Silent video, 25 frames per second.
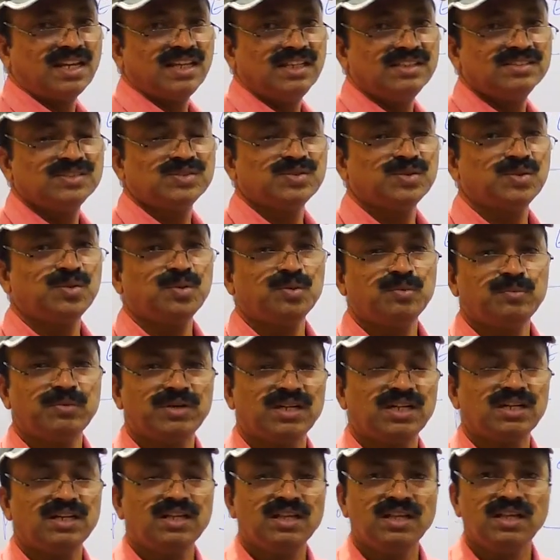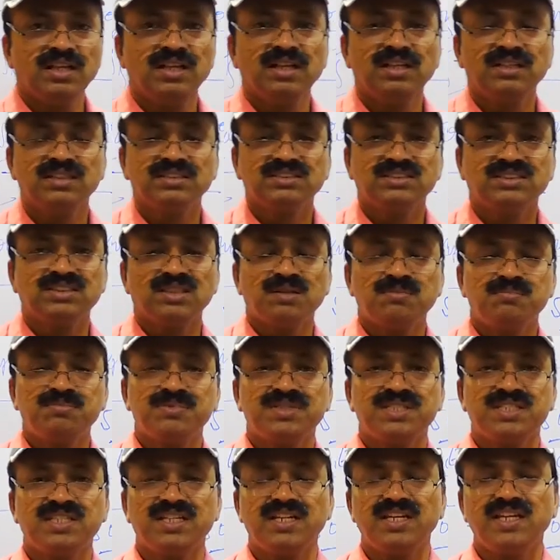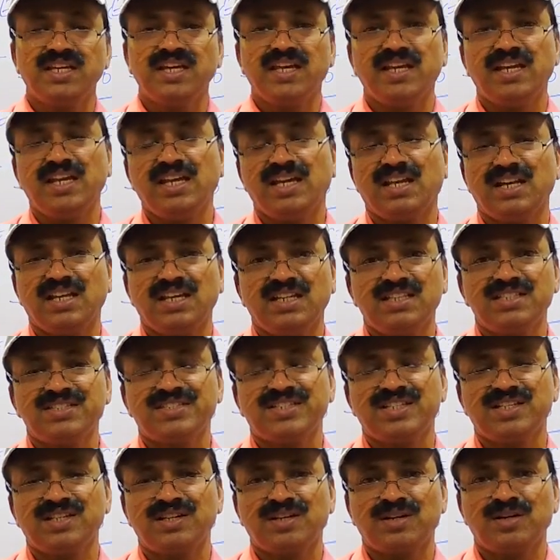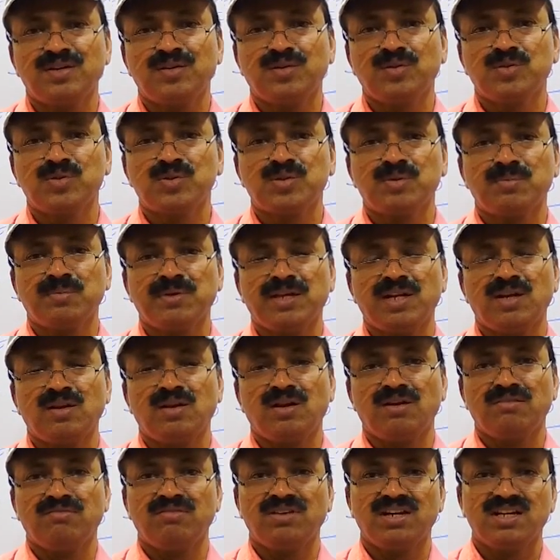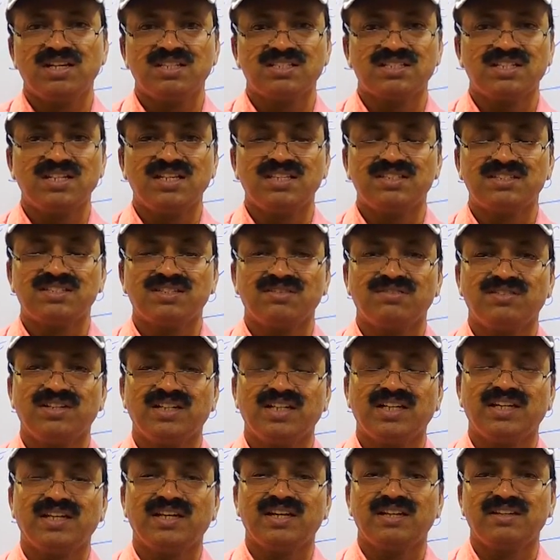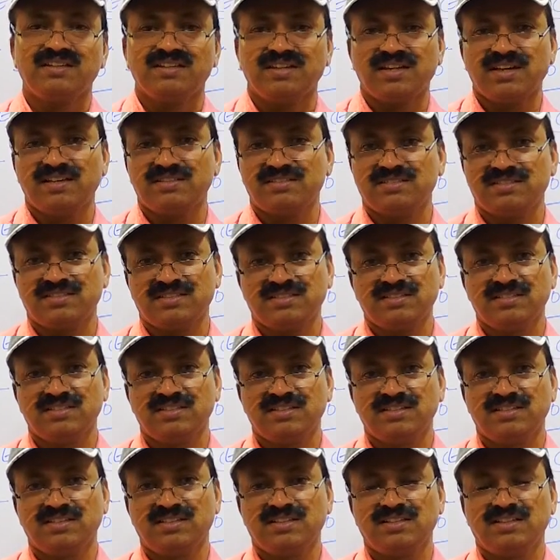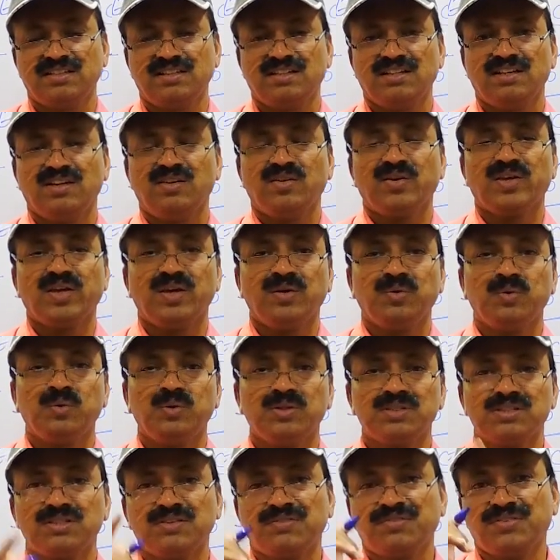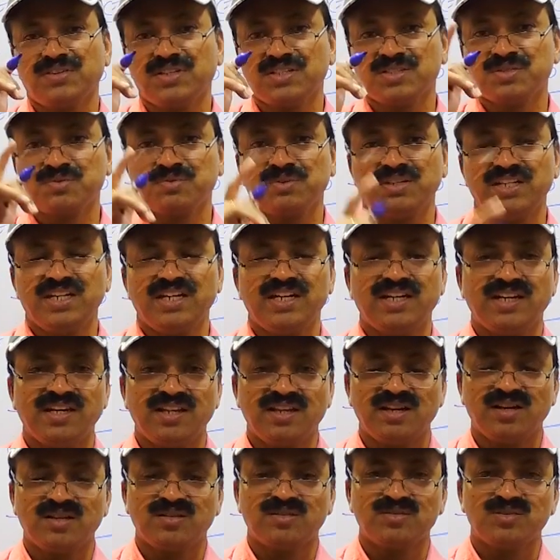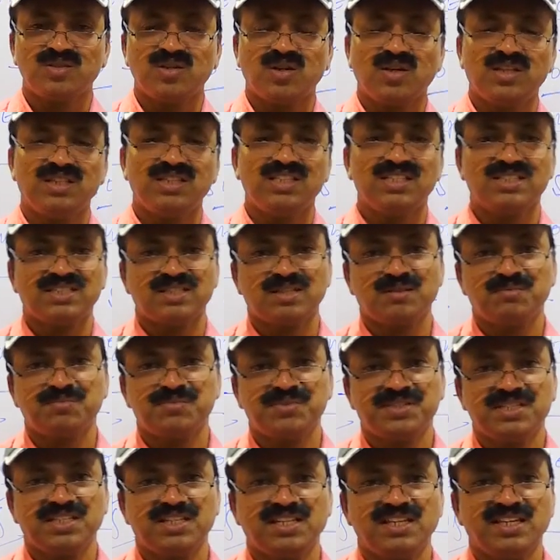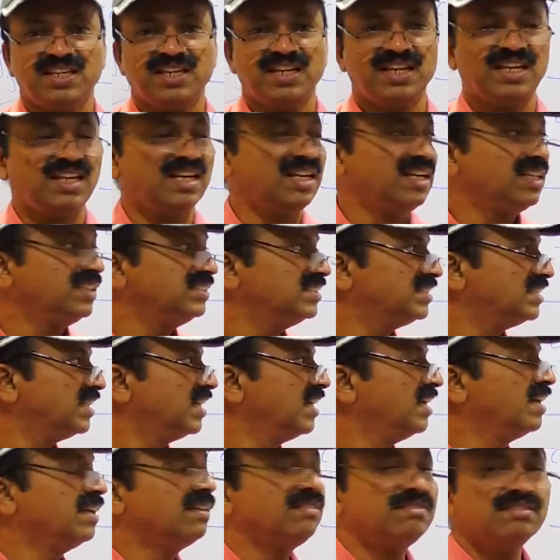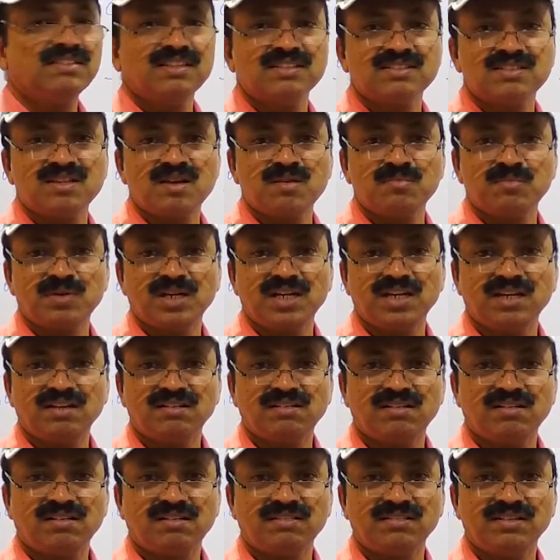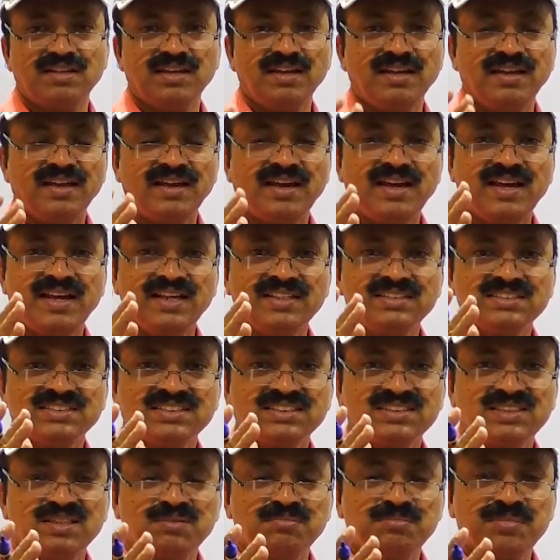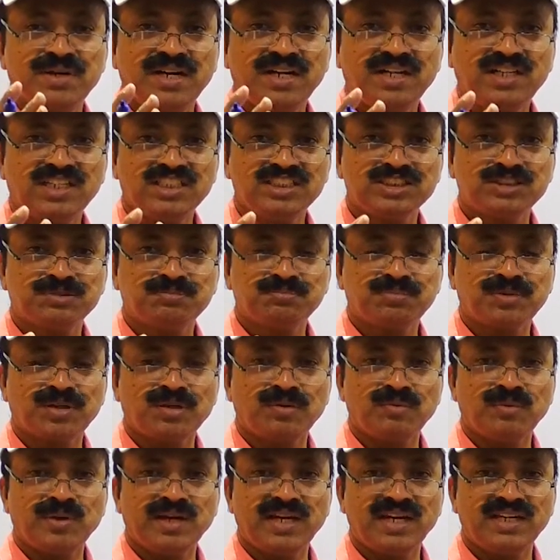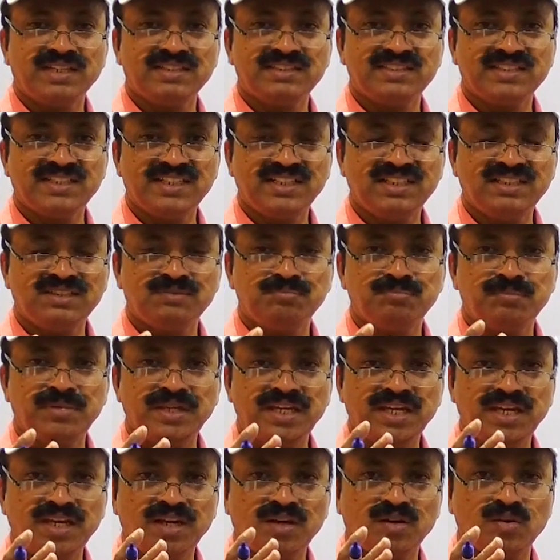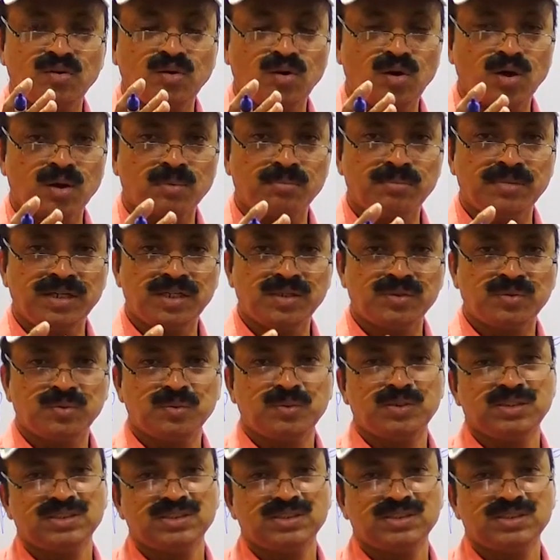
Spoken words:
alliance, you know well. Subsidiary alliance introduced by Lord Wellesley in 1798. Okay, who was the first one in India to join the subsidiary alliance? Nizam Ali Khan. Hence, the British provided big army to